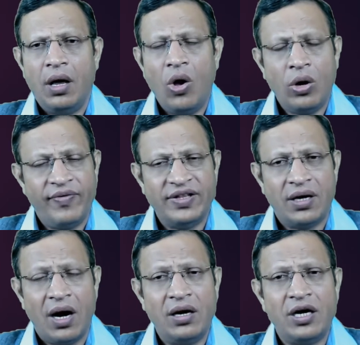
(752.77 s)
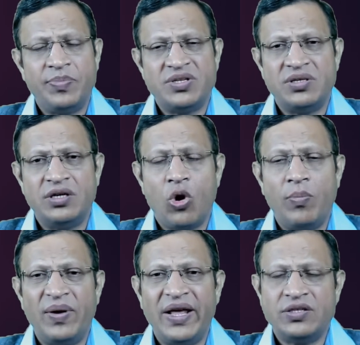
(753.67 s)
or whether 100%
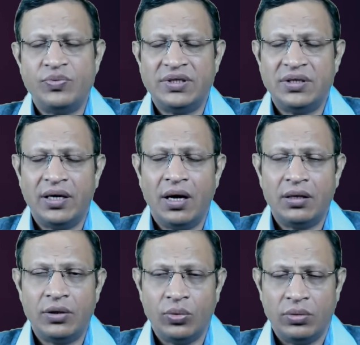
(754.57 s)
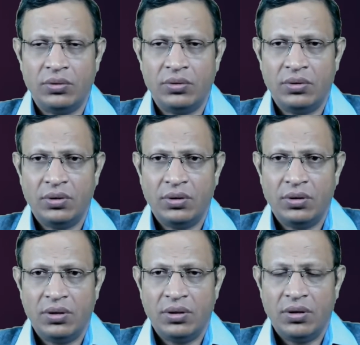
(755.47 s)
compliance with regard to
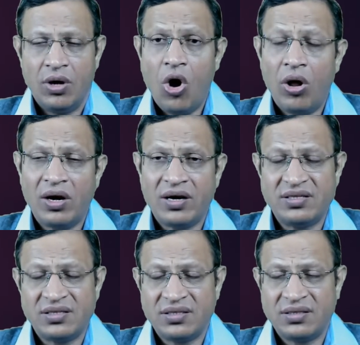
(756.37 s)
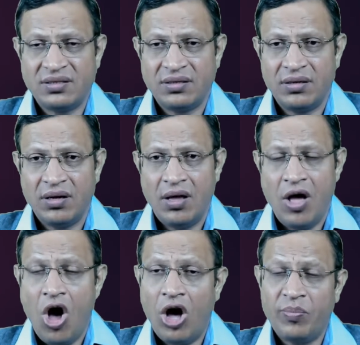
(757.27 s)
all risks
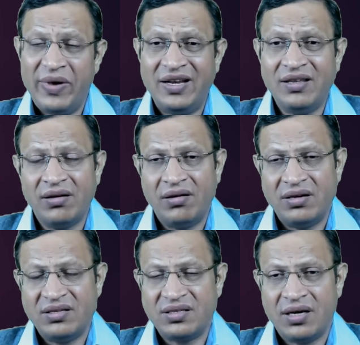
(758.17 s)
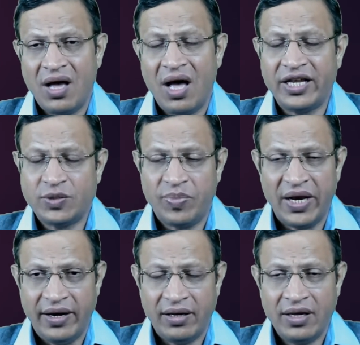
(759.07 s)
or material risk are
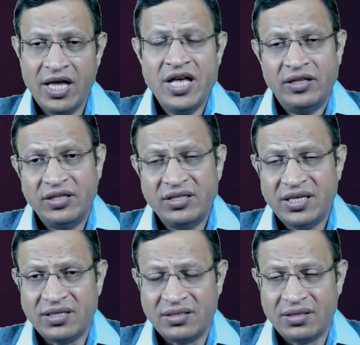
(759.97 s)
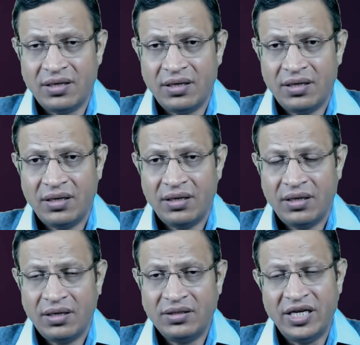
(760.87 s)
explained. This is
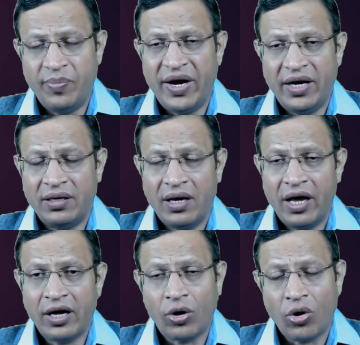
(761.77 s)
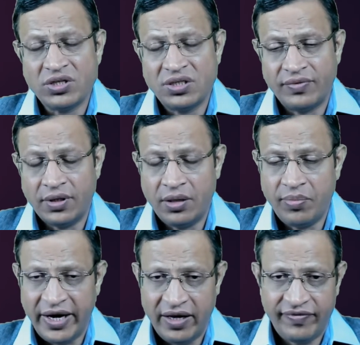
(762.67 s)
the debate across the world,
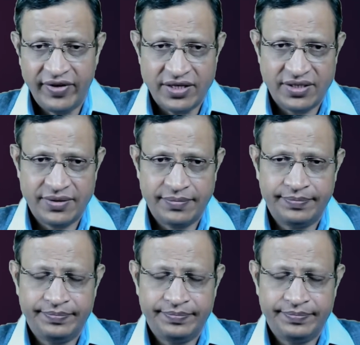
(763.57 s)
my dear friends.